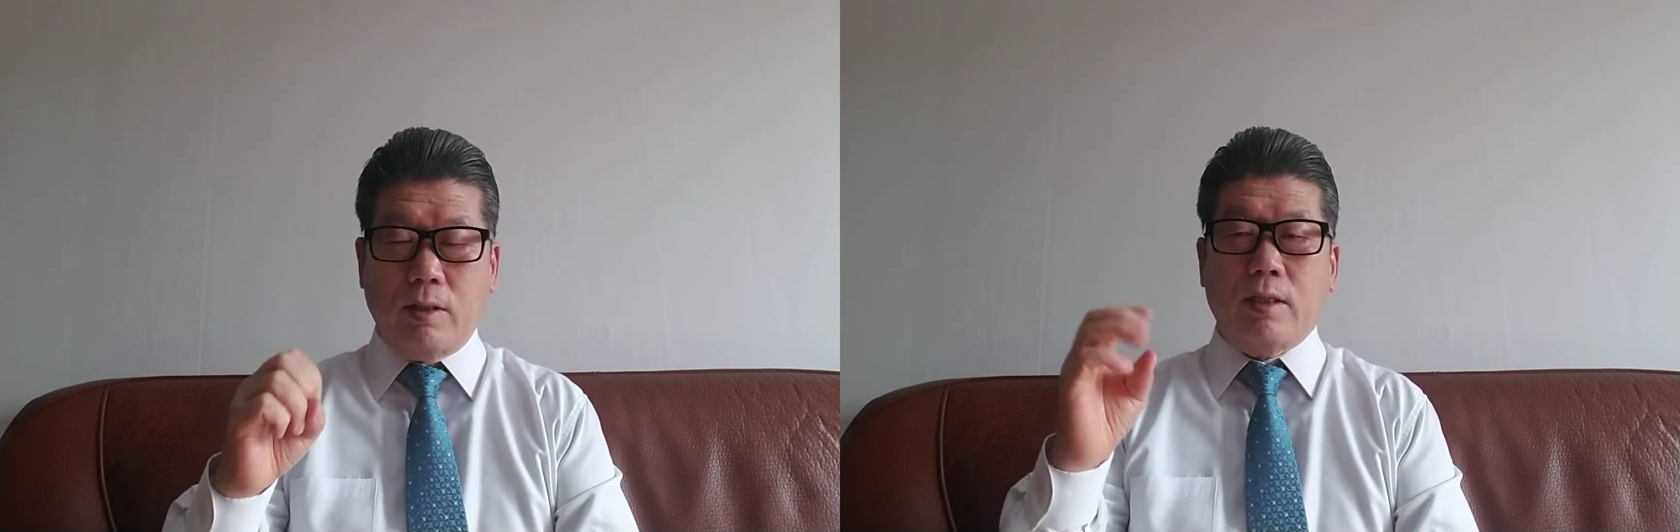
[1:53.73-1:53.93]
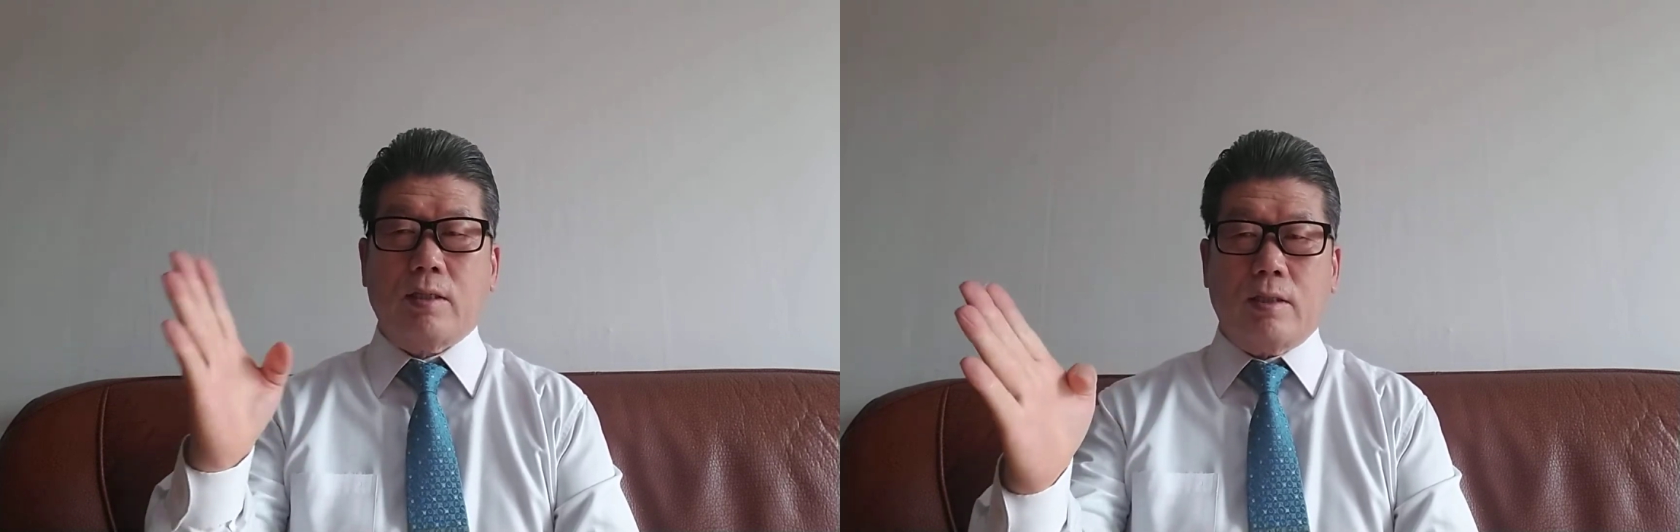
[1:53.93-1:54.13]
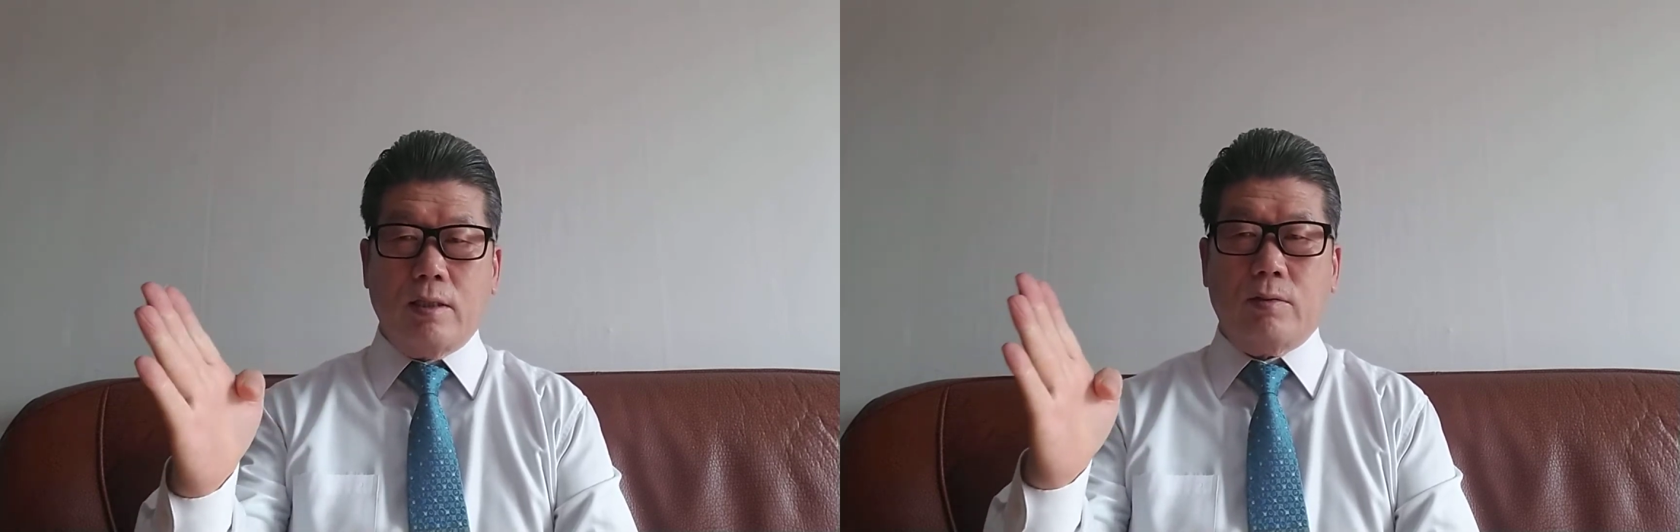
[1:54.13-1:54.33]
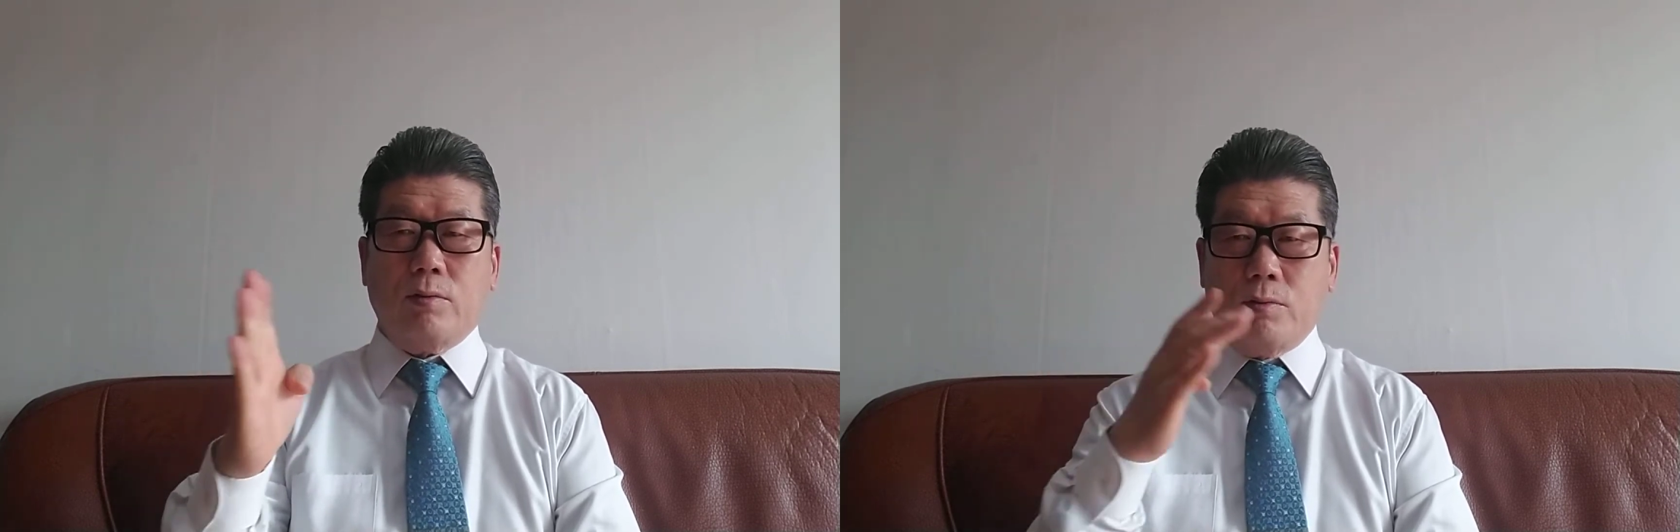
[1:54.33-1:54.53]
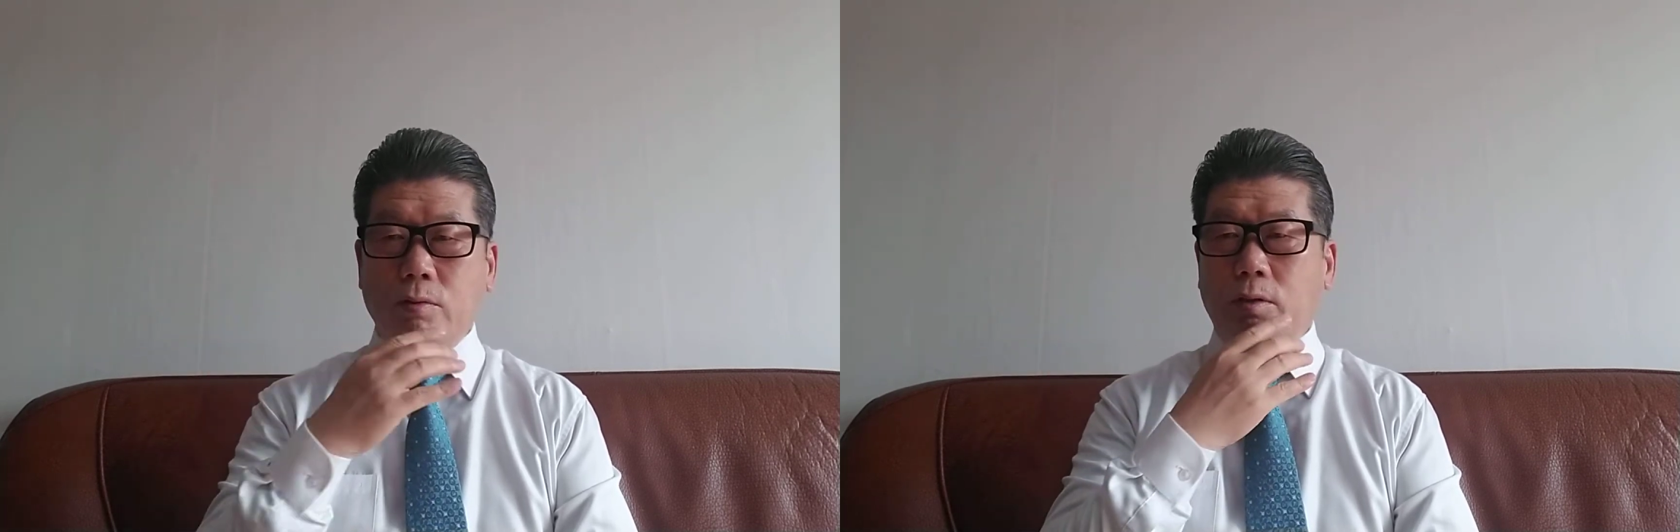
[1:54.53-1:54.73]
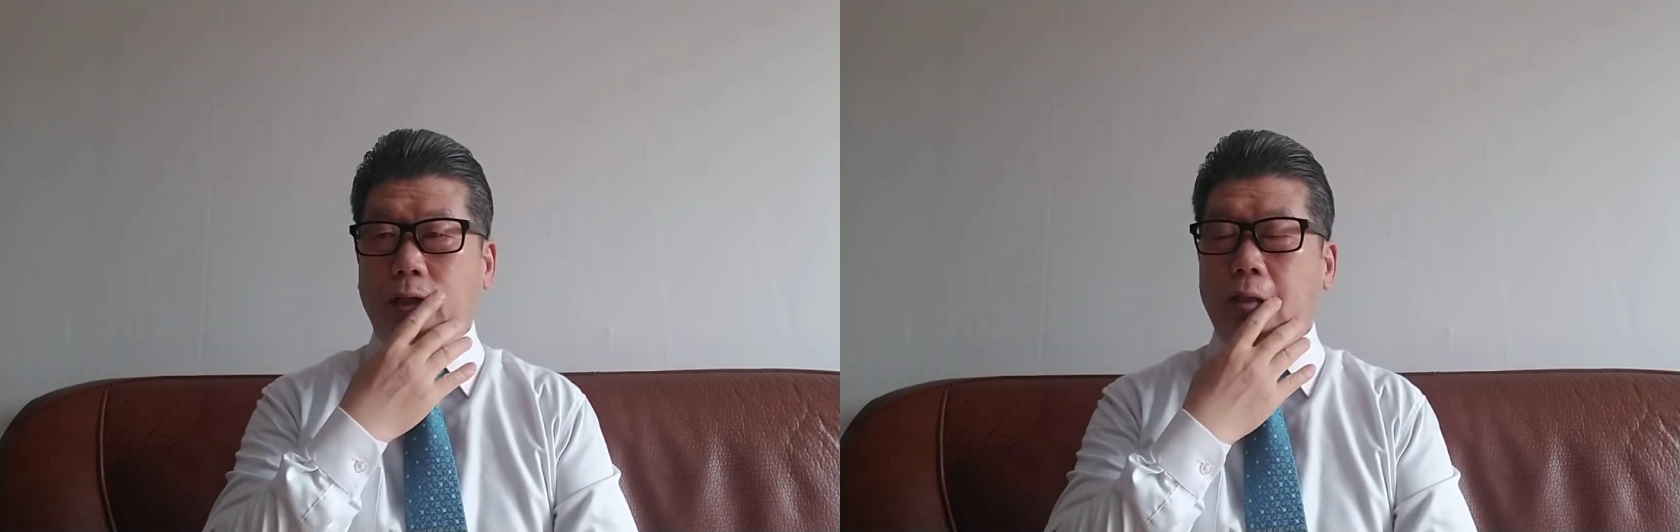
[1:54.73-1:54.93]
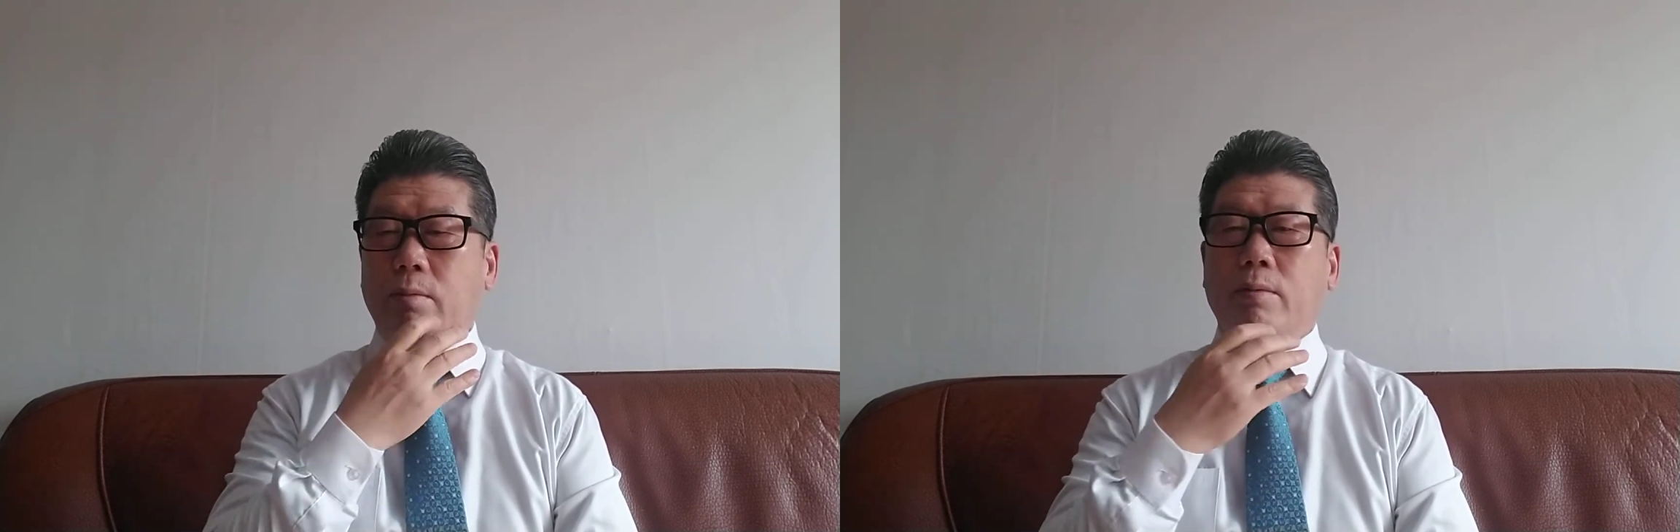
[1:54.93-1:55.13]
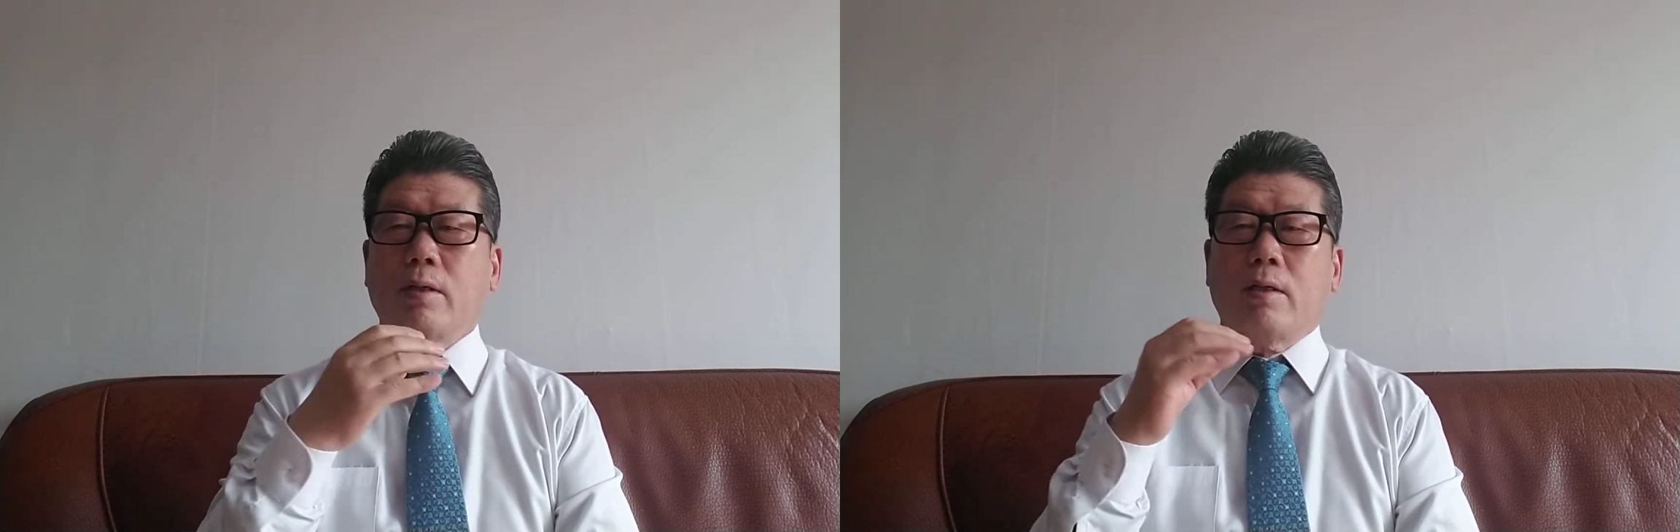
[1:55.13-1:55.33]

and sell to you and um,